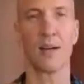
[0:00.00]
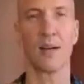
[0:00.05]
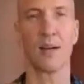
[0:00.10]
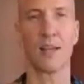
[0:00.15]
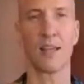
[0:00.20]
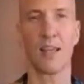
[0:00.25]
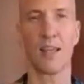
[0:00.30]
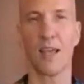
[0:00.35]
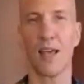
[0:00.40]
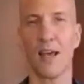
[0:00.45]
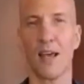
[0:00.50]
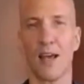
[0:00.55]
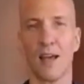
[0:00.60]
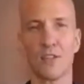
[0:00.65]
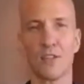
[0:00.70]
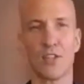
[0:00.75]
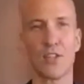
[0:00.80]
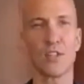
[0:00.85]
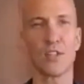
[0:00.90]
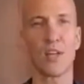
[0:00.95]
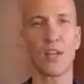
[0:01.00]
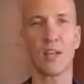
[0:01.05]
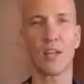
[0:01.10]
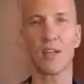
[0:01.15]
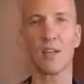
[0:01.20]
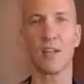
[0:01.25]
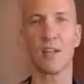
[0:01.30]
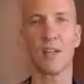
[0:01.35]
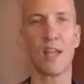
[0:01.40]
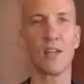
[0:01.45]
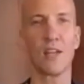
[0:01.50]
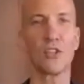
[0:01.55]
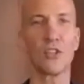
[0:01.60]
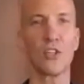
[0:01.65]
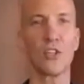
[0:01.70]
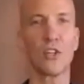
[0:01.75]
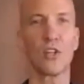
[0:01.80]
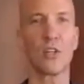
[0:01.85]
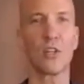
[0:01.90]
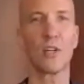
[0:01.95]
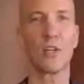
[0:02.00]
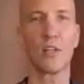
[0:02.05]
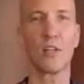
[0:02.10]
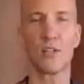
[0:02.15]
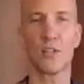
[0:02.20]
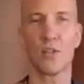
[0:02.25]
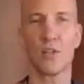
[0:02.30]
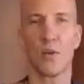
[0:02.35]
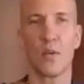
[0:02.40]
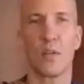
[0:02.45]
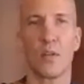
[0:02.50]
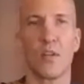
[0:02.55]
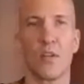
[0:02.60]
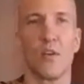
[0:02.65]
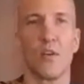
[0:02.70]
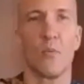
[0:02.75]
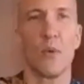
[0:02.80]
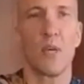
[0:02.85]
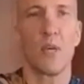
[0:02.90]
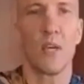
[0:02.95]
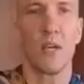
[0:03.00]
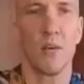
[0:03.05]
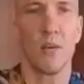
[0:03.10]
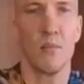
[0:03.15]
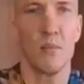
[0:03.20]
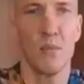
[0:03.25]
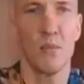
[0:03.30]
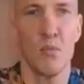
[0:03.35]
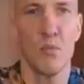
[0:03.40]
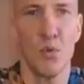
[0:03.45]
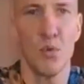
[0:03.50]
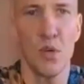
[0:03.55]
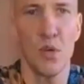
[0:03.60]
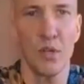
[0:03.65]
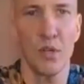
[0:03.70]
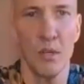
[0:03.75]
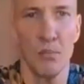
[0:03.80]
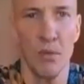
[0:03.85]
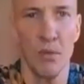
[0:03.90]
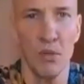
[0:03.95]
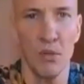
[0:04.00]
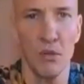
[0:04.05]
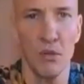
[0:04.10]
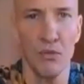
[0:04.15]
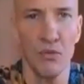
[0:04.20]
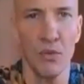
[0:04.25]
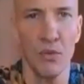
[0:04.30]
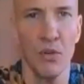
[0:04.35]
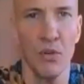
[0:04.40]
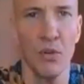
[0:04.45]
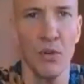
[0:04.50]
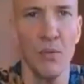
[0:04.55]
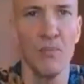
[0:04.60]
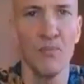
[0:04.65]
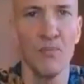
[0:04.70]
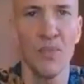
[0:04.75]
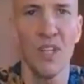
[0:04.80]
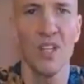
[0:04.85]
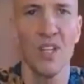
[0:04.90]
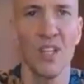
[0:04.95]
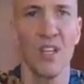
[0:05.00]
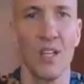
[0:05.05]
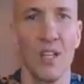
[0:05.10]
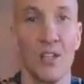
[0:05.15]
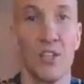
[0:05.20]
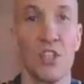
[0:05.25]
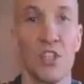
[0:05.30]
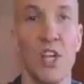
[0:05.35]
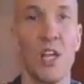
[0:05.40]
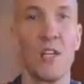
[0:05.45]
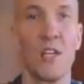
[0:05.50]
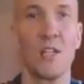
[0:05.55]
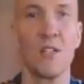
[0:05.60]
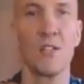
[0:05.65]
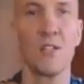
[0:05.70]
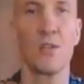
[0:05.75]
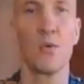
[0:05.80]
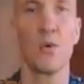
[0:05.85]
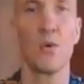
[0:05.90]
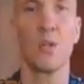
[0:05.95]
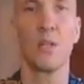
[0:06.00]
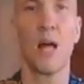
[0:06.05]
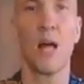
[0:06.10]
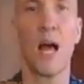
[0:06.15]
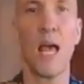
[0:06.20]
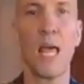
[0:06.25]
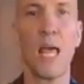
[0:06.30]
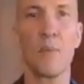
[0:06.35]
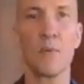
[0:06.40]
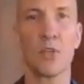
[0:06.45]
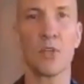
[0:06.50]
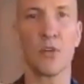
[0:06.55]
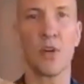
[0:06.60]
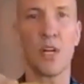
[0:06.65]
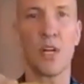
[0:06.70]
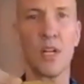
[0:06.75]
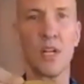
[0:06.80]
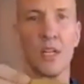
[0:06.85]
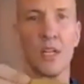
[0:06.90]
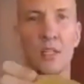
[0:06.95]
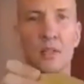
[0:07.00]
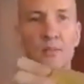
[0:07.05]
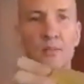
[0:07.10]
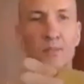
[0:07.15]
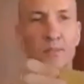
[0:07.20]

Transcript: Yeah, it's just like a nature, and so it becomes really beautiful. It changes to a lime green.